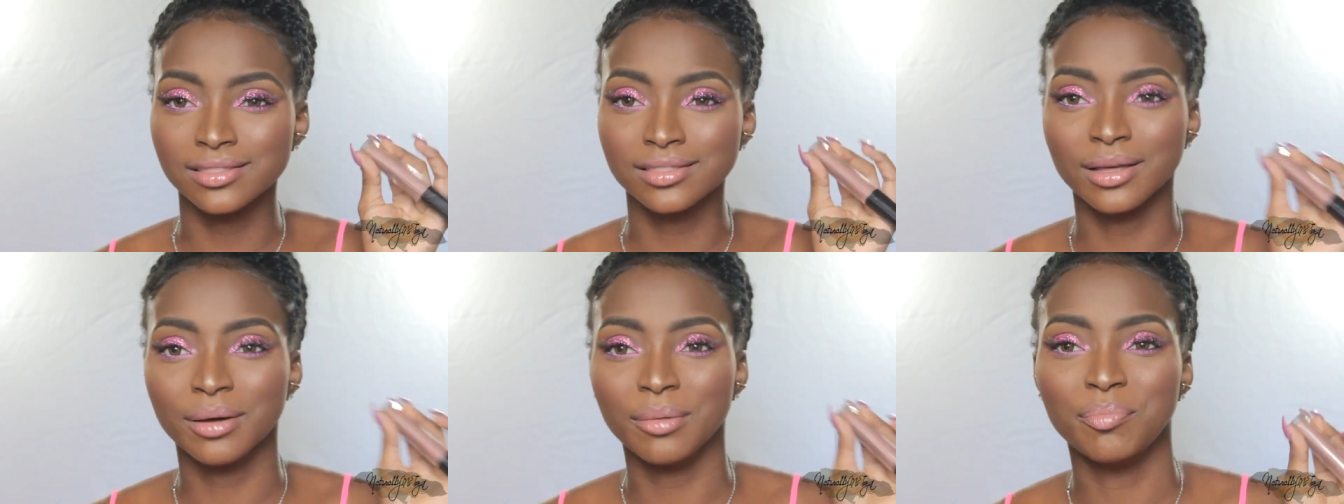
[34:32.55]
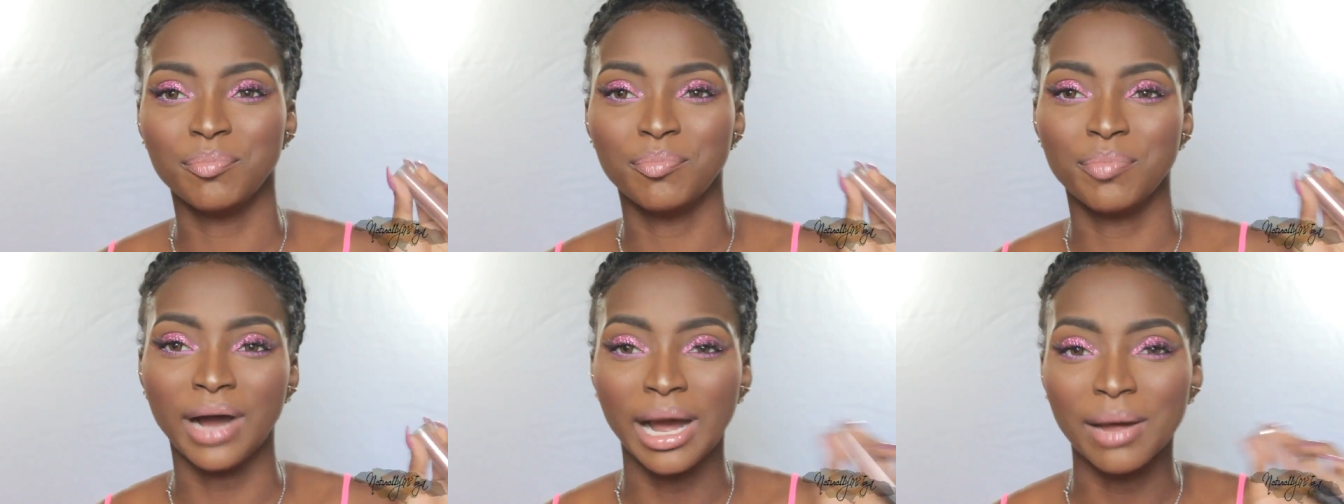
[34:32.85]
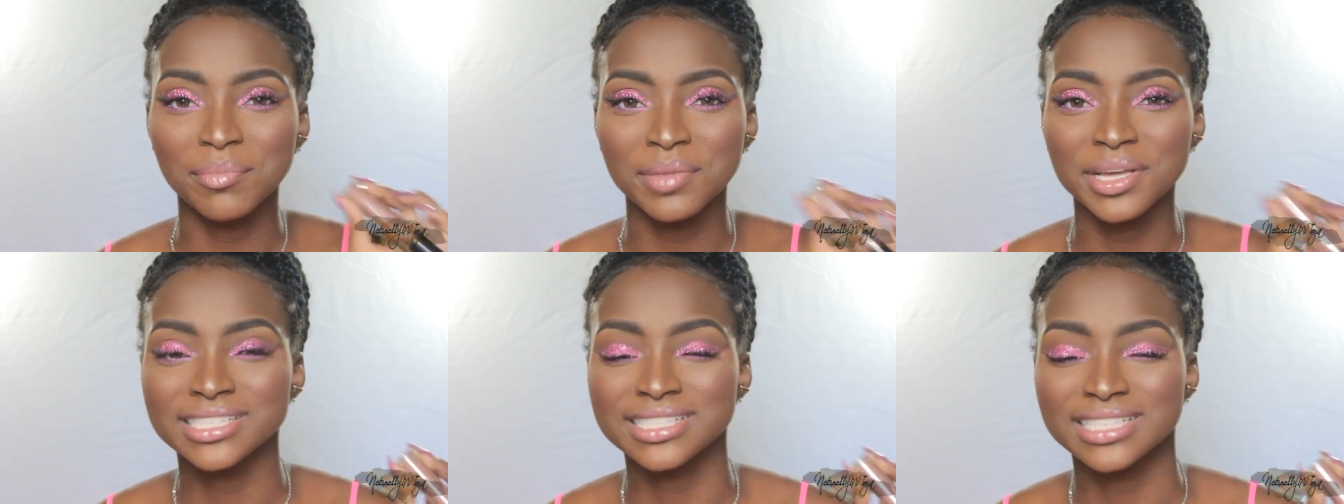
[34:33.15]
the
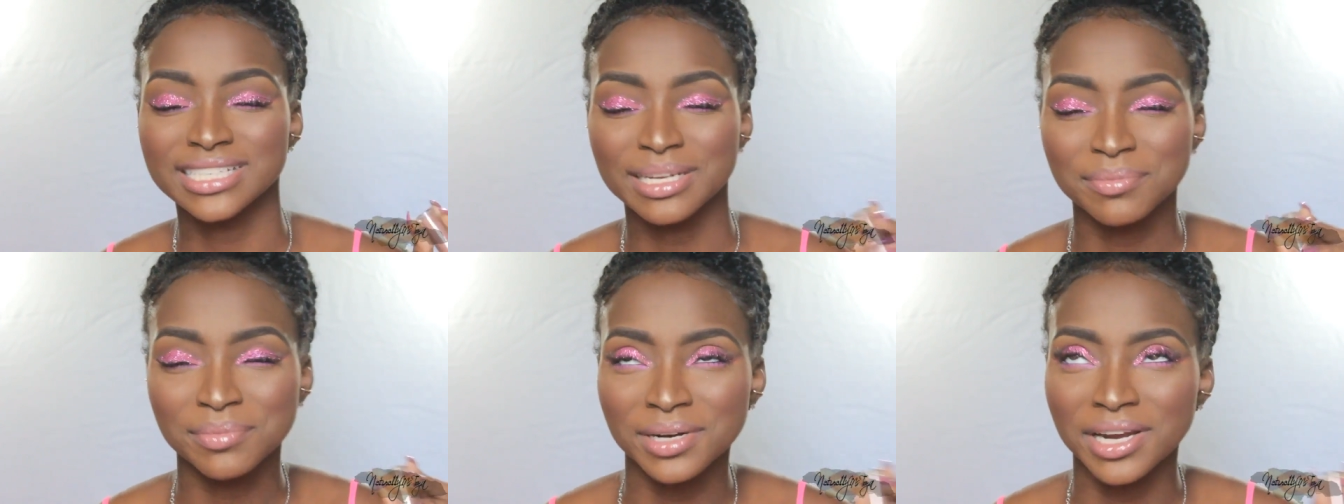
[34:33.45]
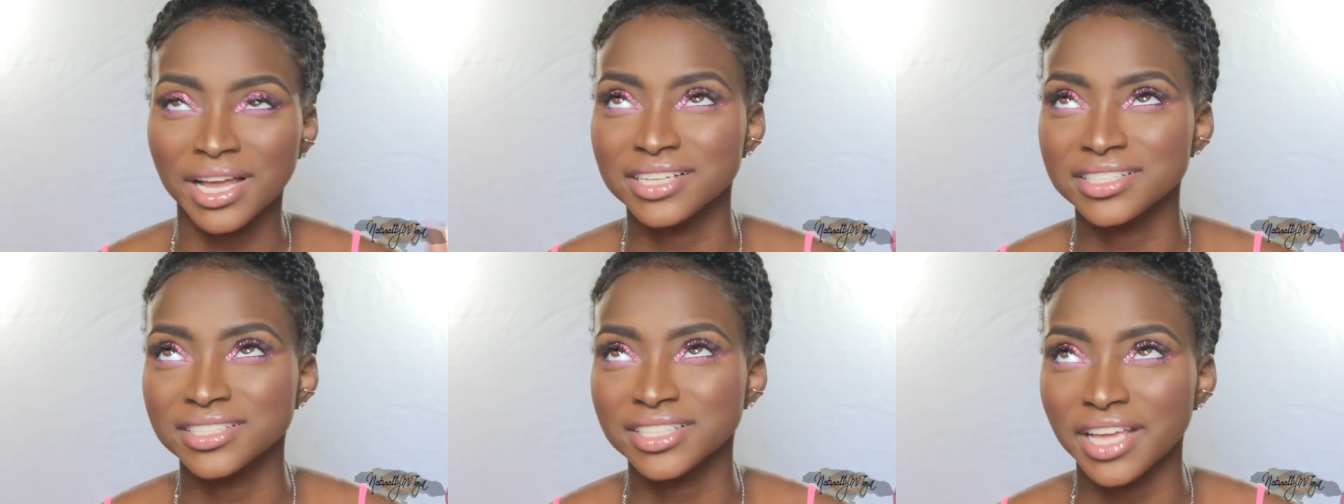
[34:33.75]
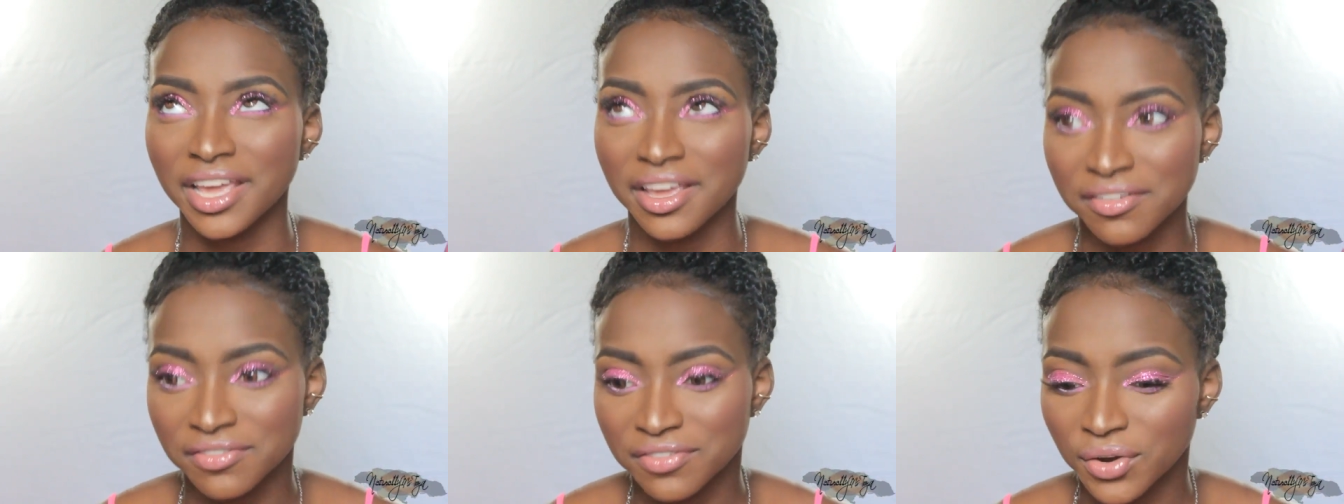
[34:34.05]
bombest lip gloss
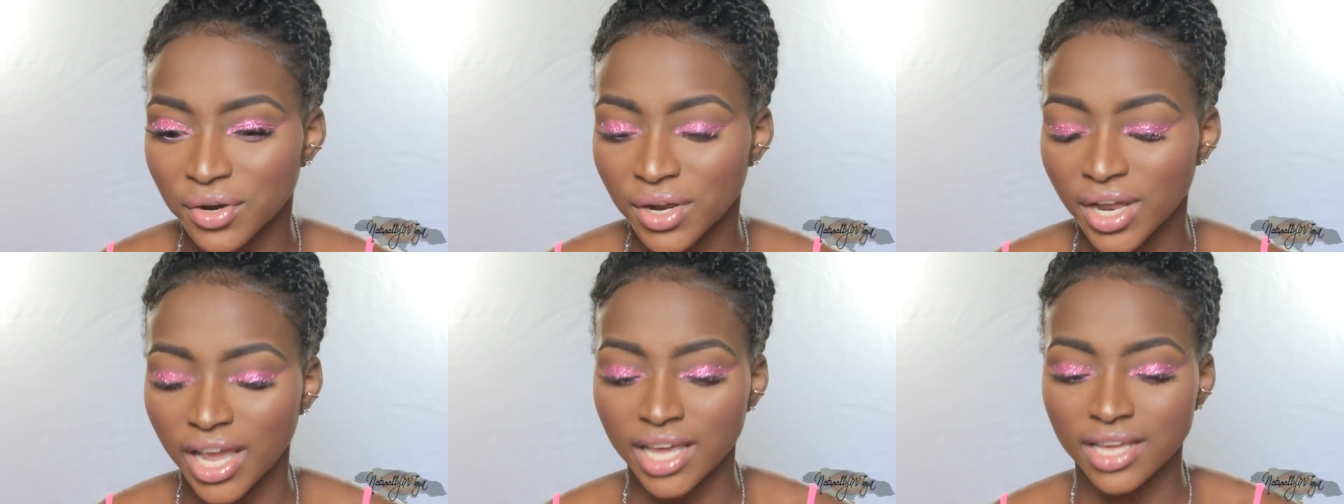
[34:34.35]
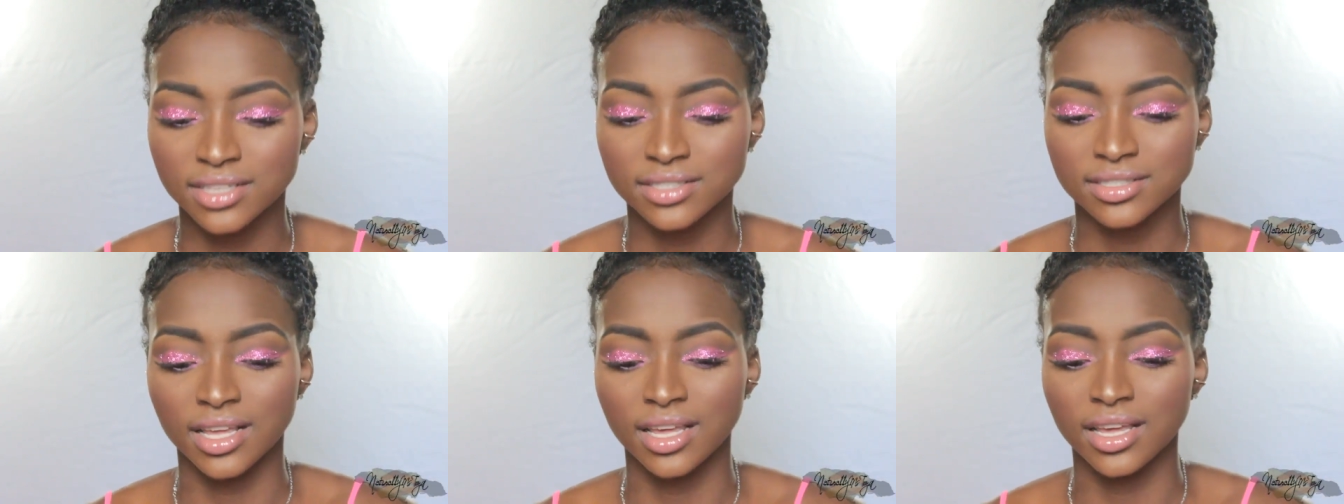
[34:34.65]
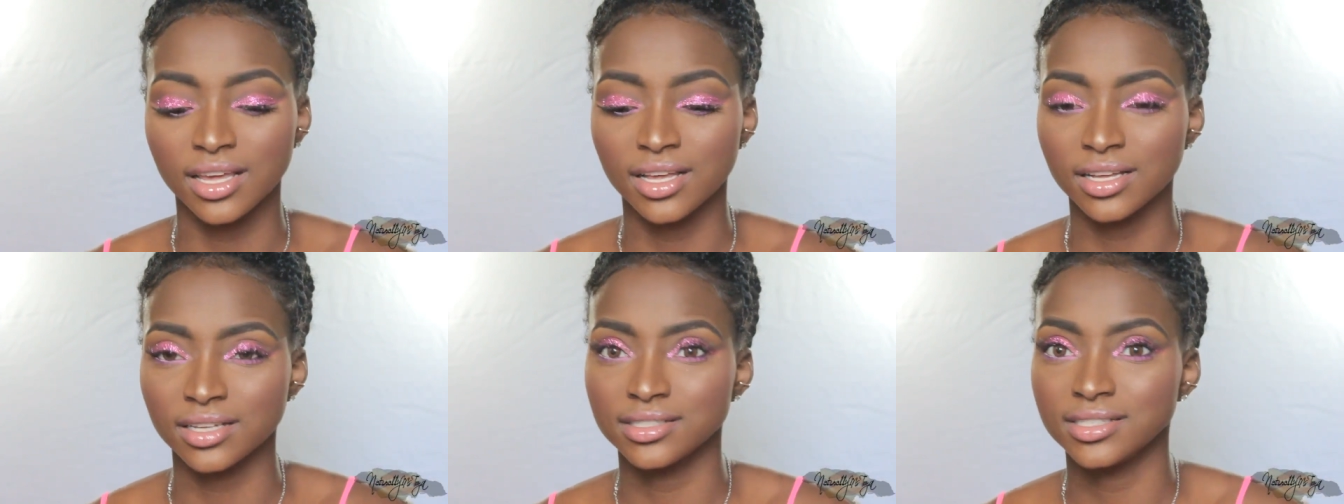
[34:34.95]
ever, guys, like
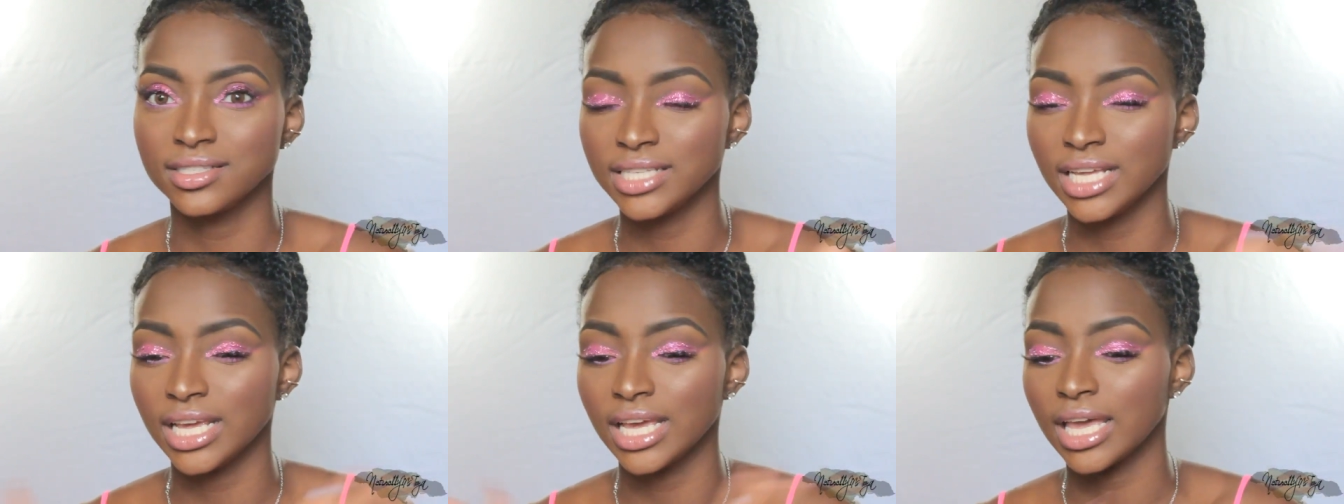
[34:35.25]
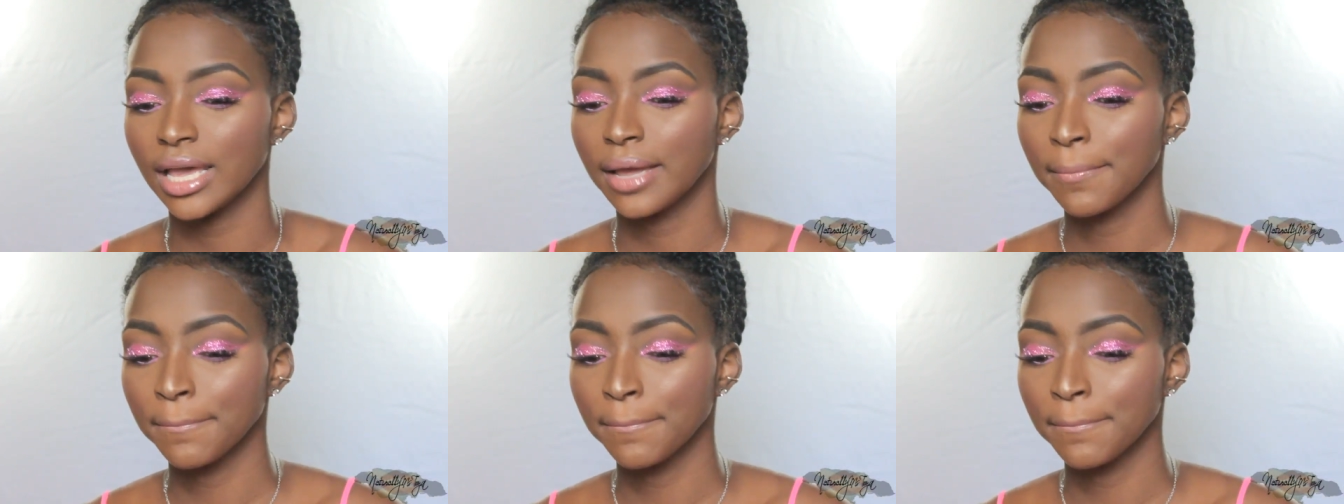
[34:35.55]
sick.